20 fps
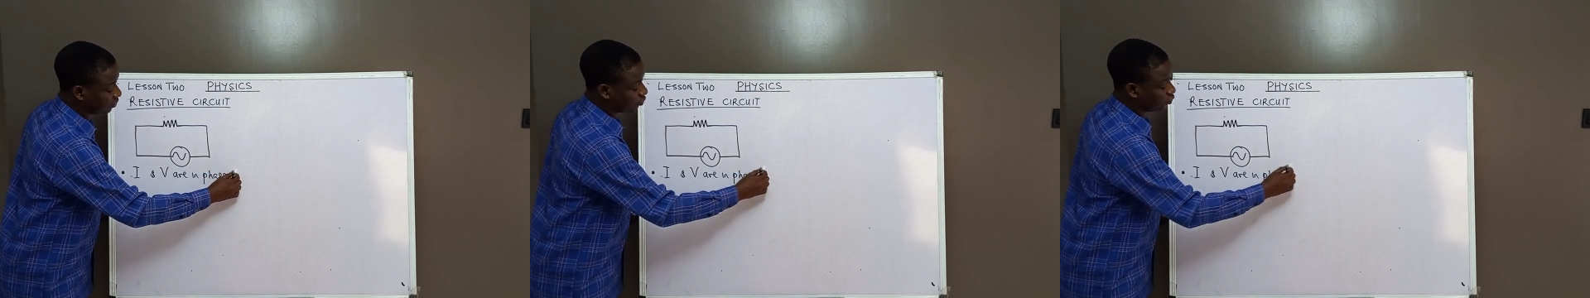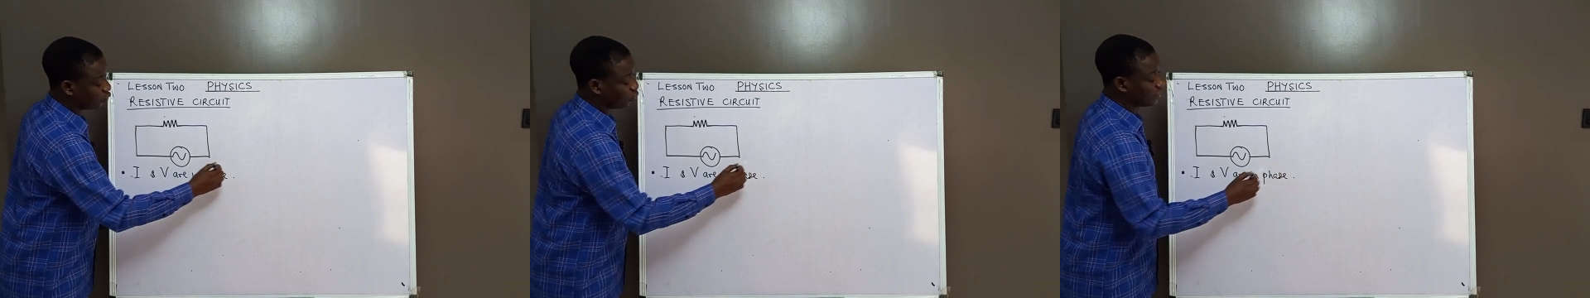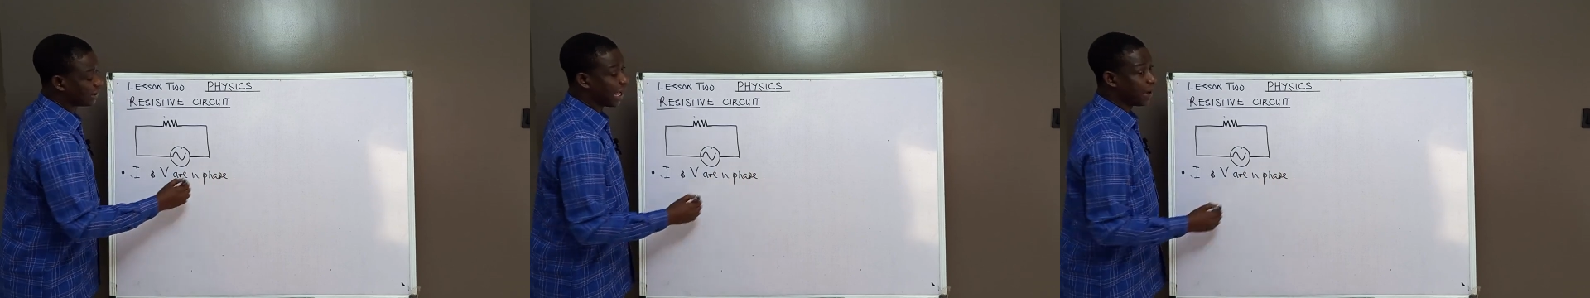
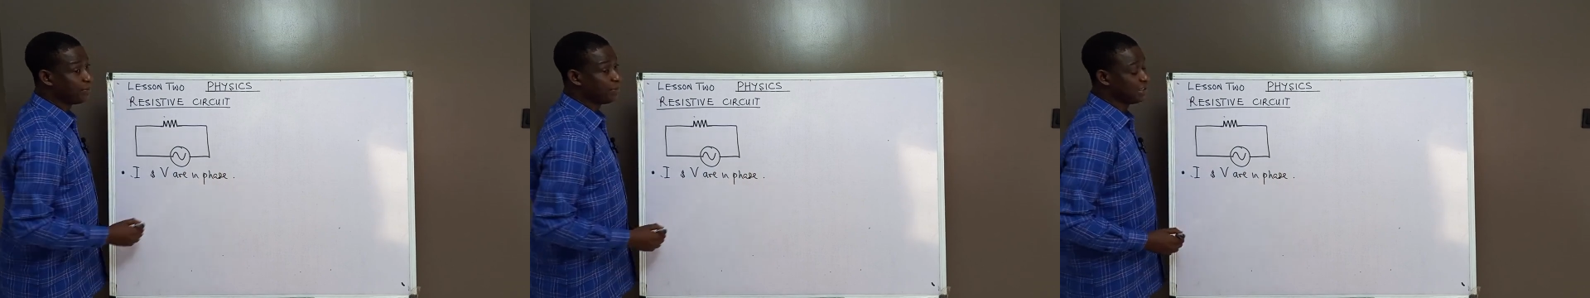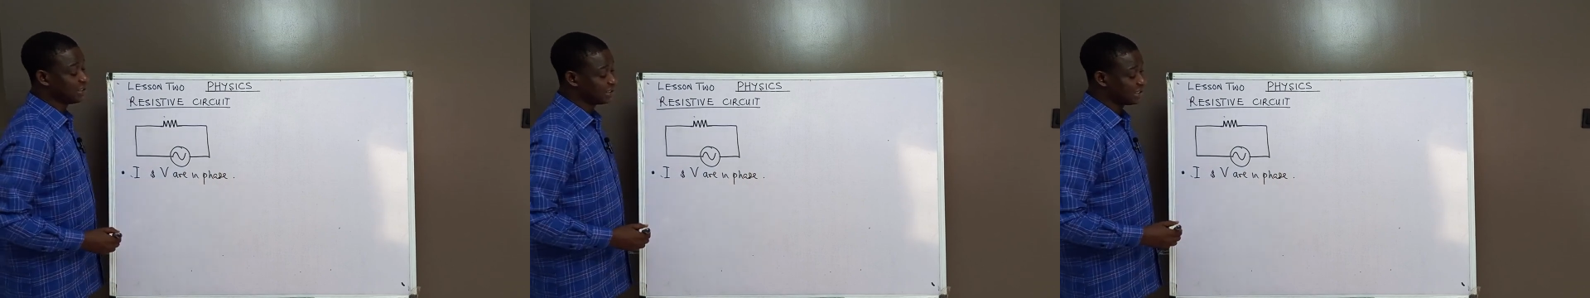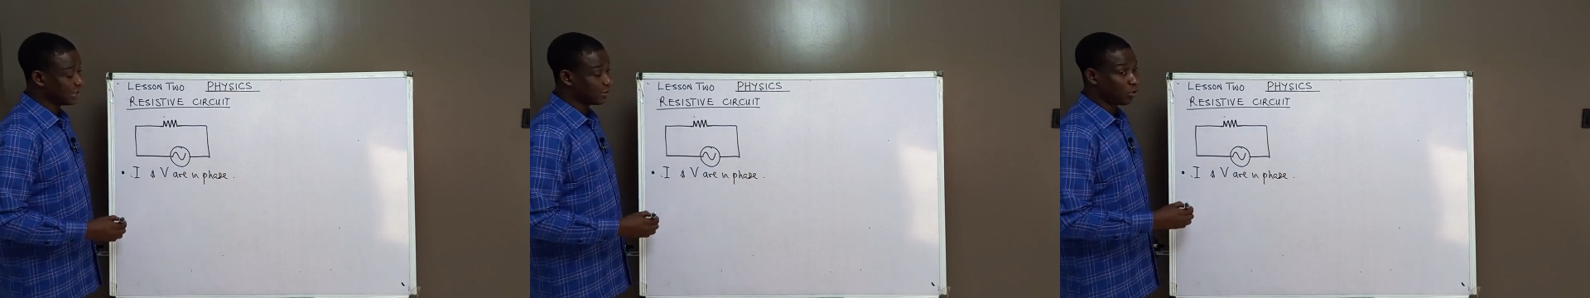So that
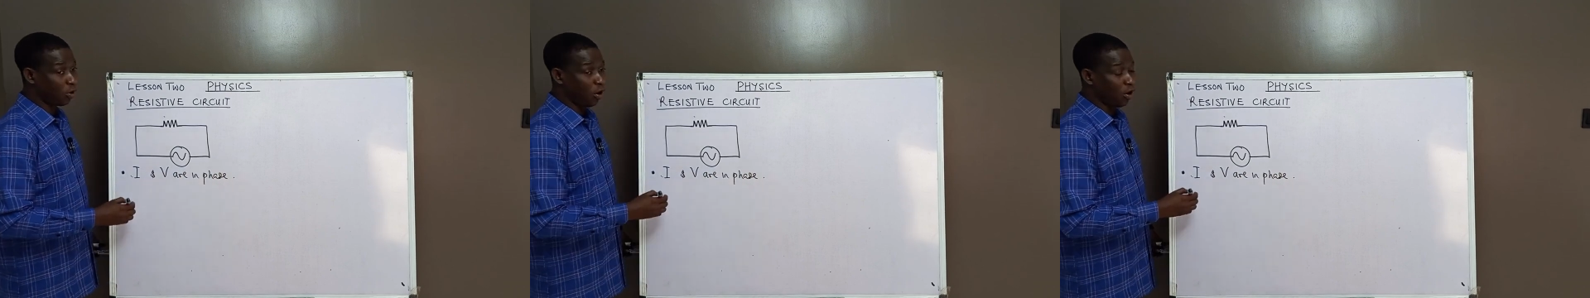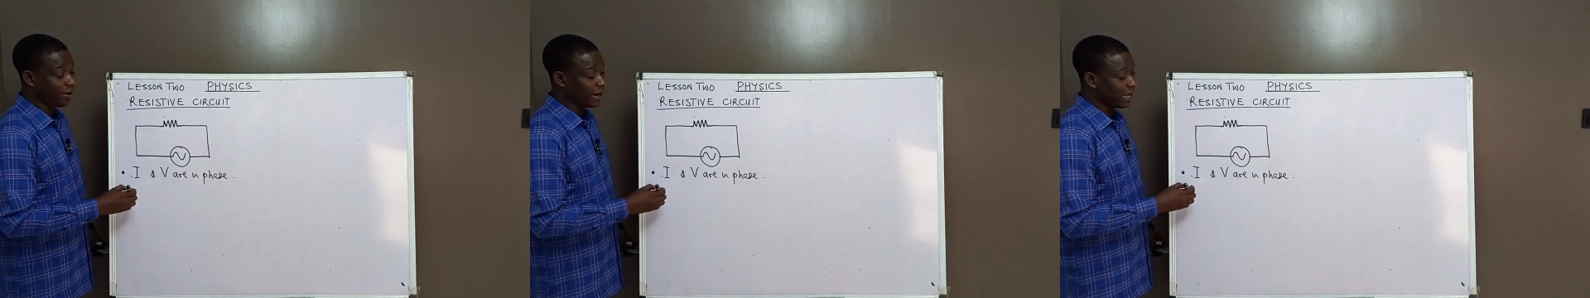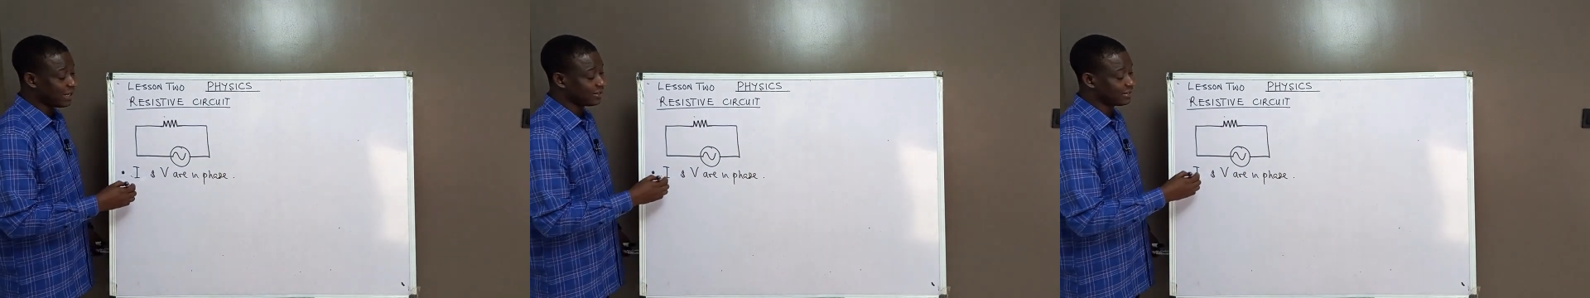means the
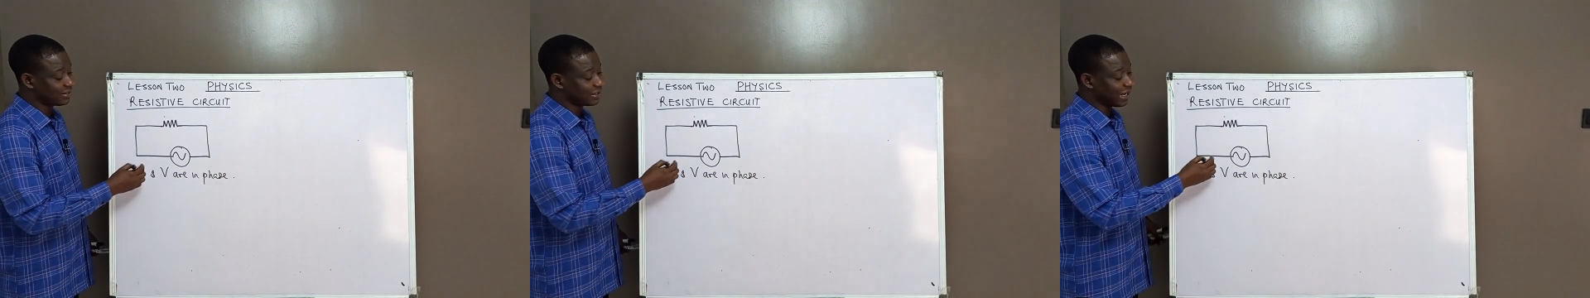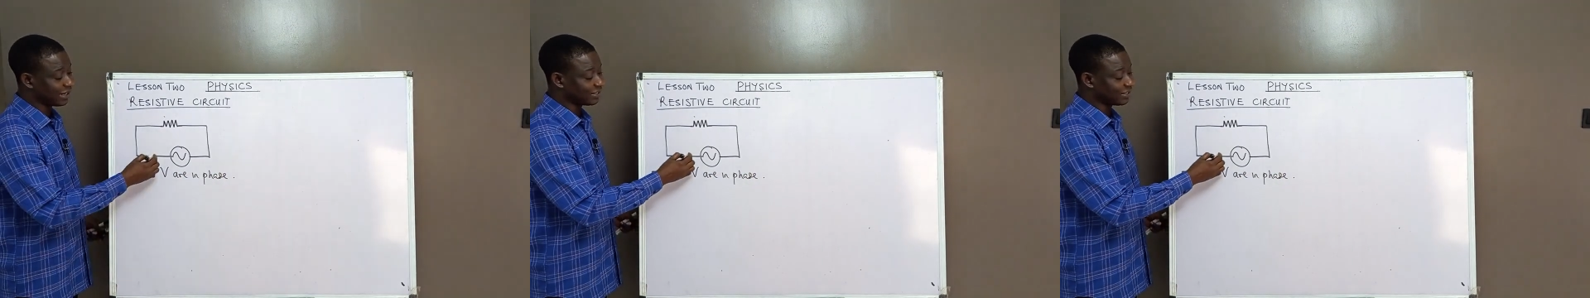current